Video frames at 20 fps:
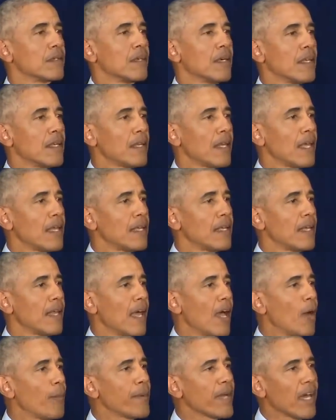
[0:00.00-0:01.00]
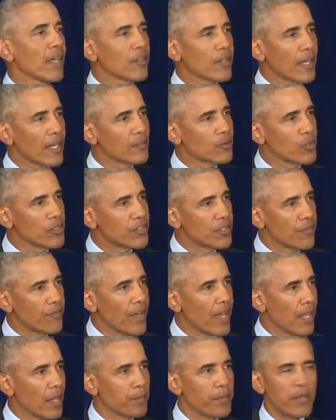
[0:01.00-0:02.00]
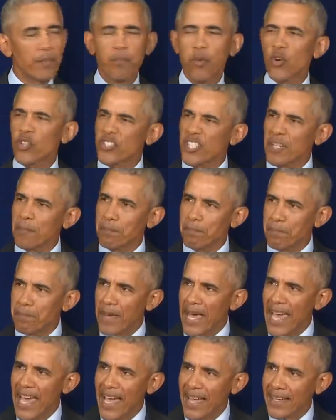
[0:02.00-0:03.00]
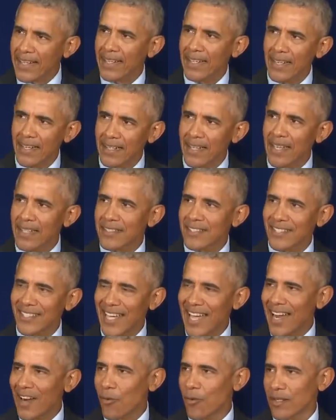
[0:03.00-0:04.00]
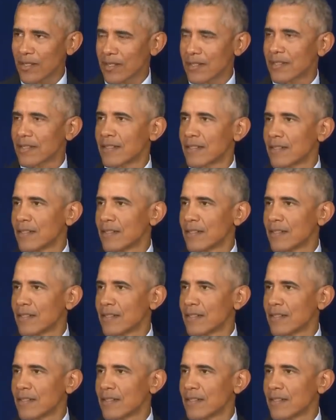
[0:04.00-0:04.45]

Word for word: and, and helping other countries develop and pushing back against tyrants.